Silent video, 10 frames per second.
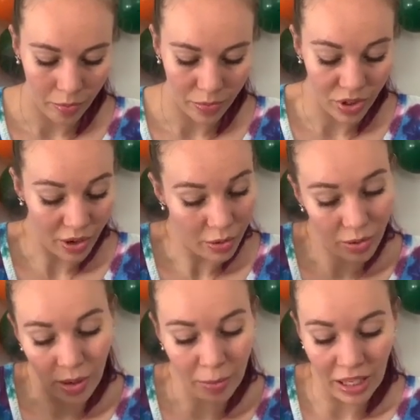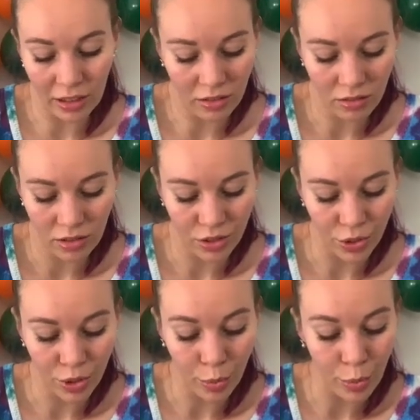So, I mean,
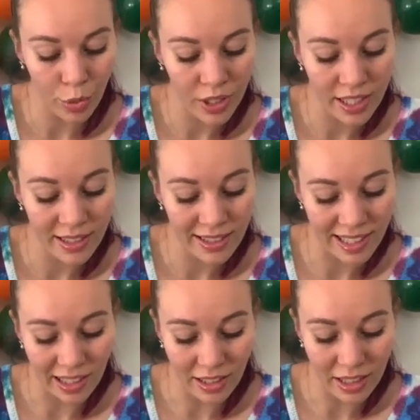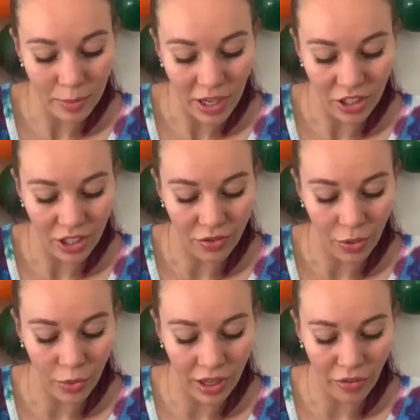those are pretty good deals, especially if you
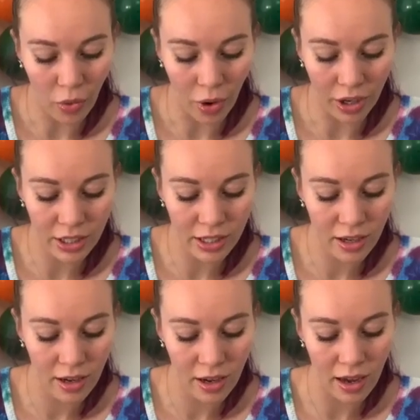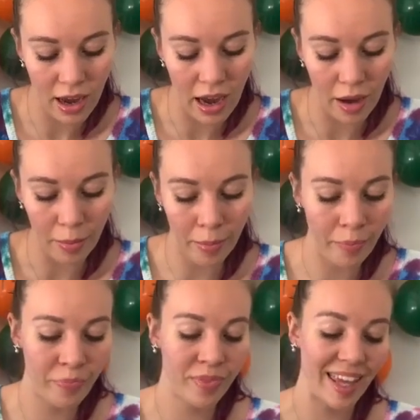win, of course.
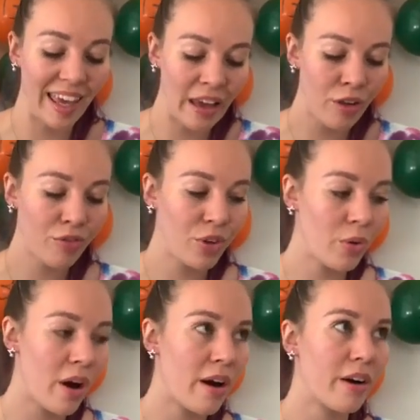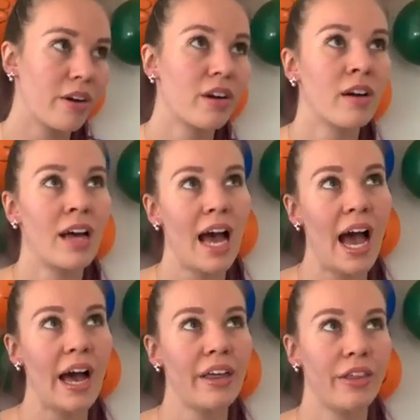If you are
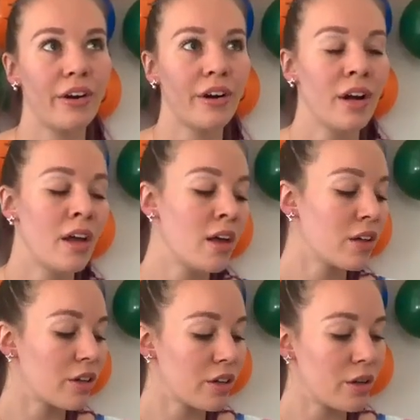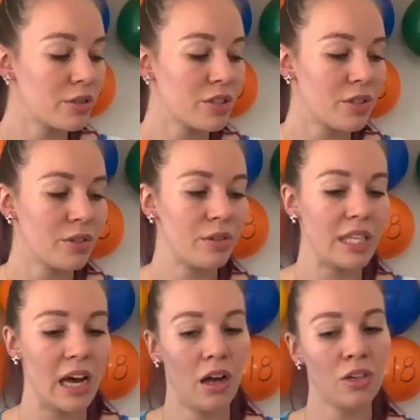either close to
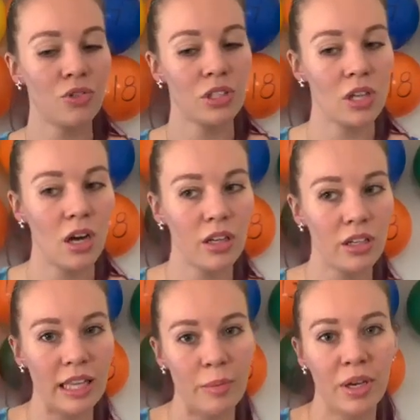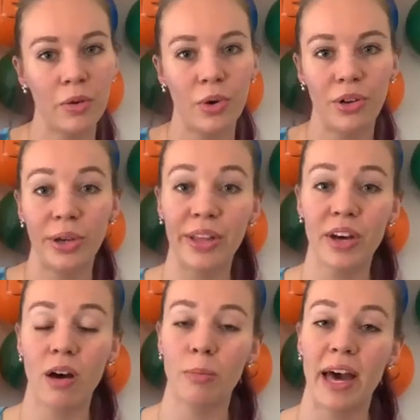that $100 limit where you get the
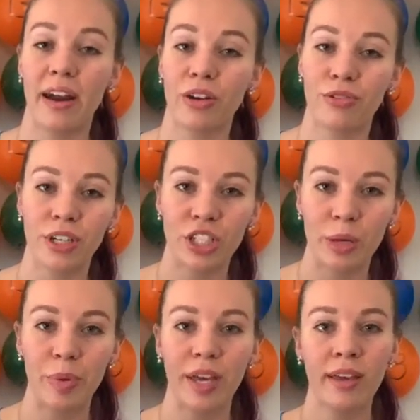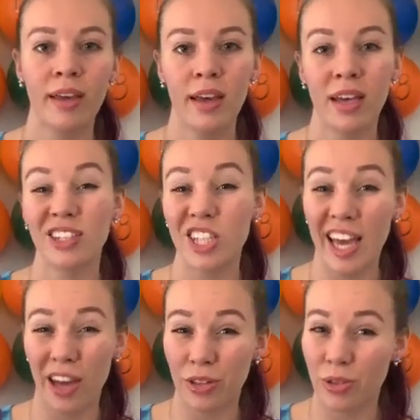automatic free shipping,
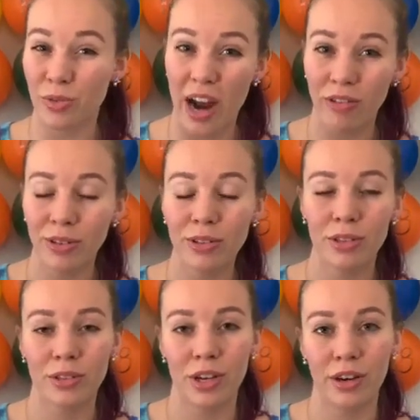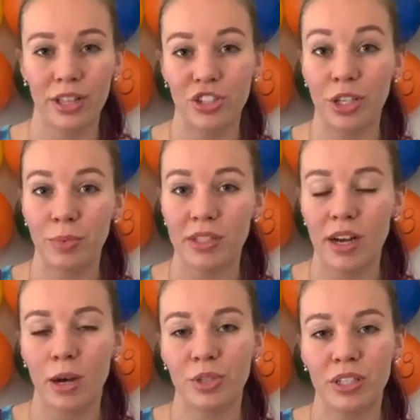check out those raffles. Those are the cheapest
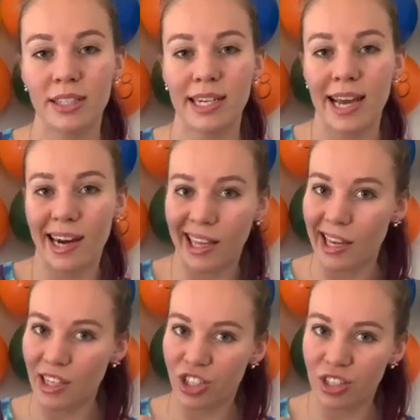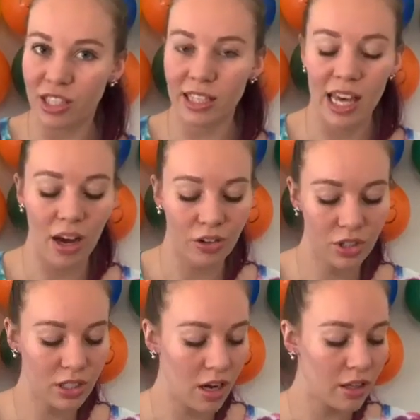options to kind of get you to that
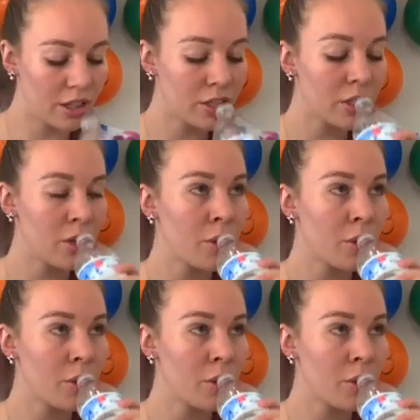$100.